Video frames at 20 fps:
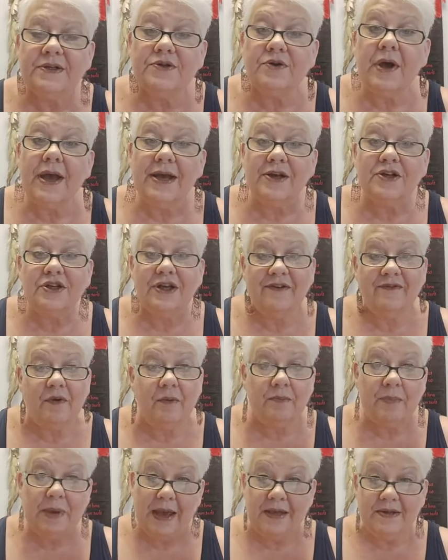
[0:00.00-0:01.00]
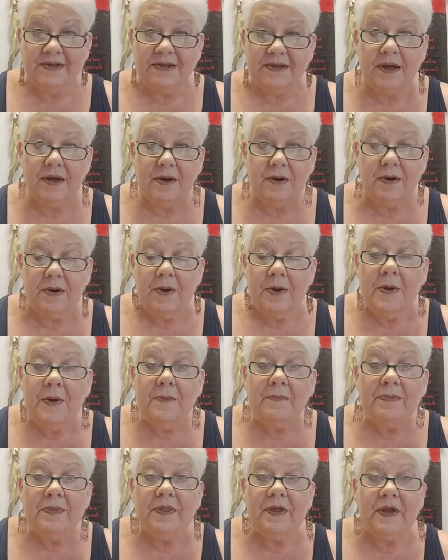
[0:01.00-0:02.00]
So I actually have a basket
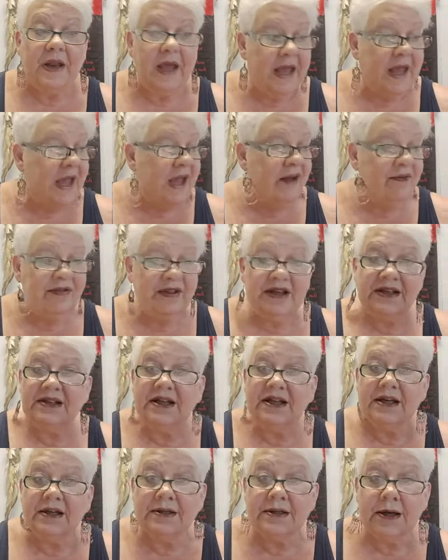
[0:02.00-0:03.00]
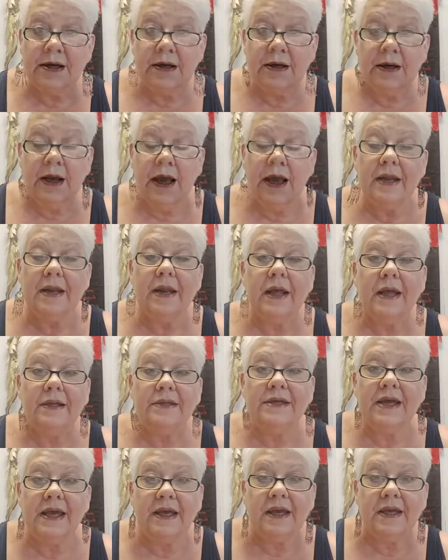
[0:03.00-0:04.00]
that I have these things in, and
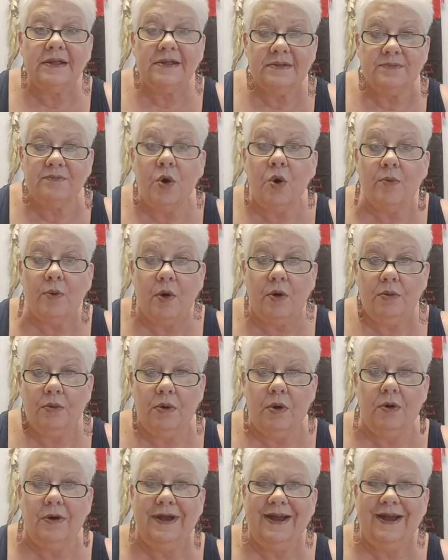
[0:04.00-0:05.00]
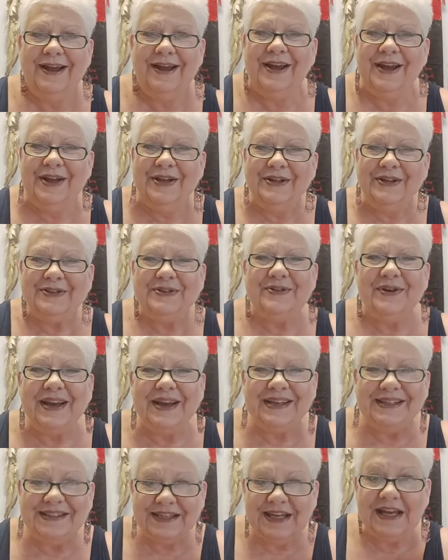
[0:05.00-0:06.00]
it's mobile, okay? So I
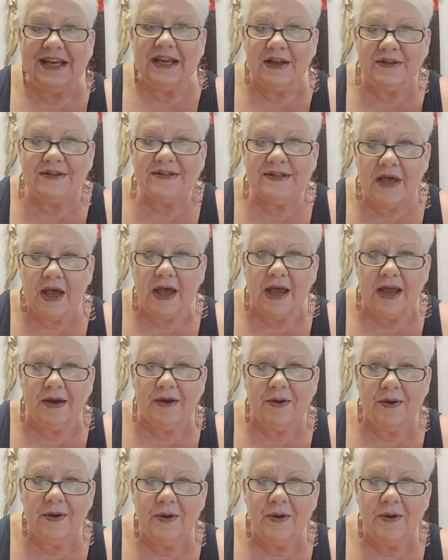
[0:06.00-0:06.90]
can take it outside.